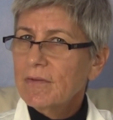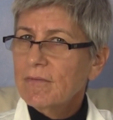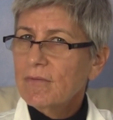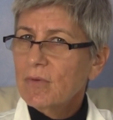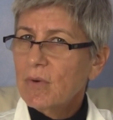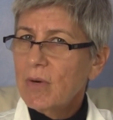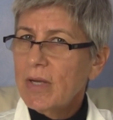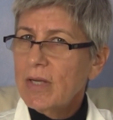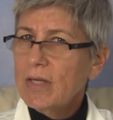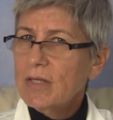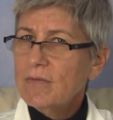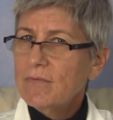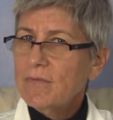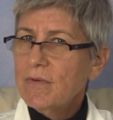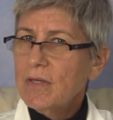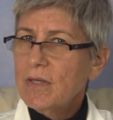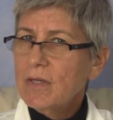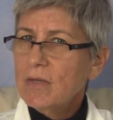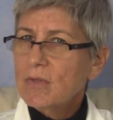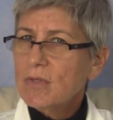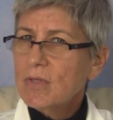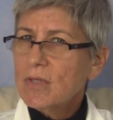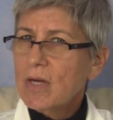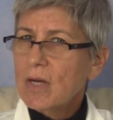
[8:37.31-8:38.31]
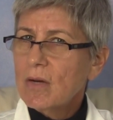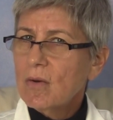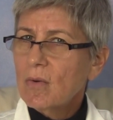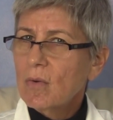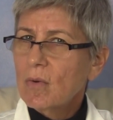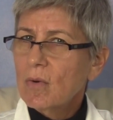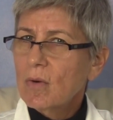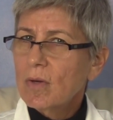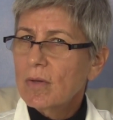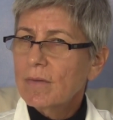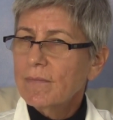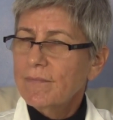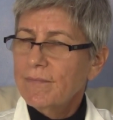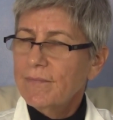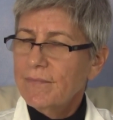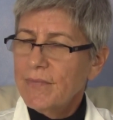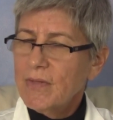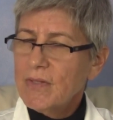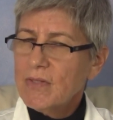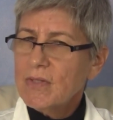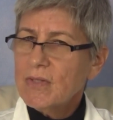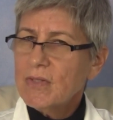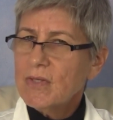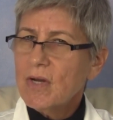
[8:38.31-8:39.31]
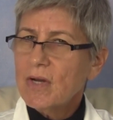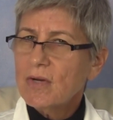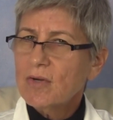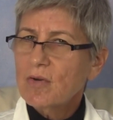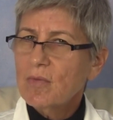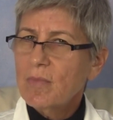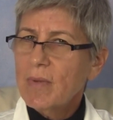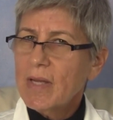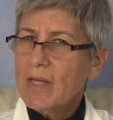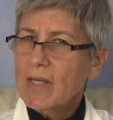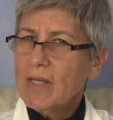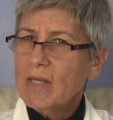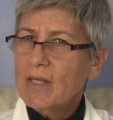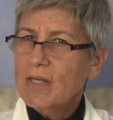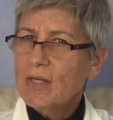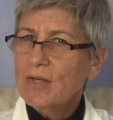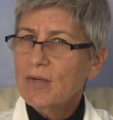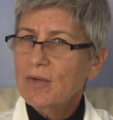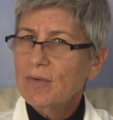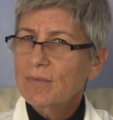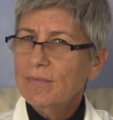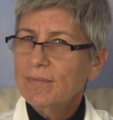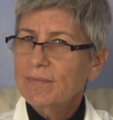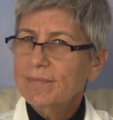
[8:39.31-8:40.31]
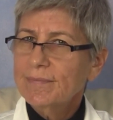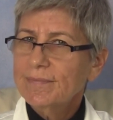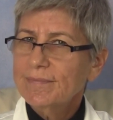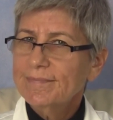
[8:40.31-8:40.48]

For AIDSVideos.org, this is Dr. Becky Q.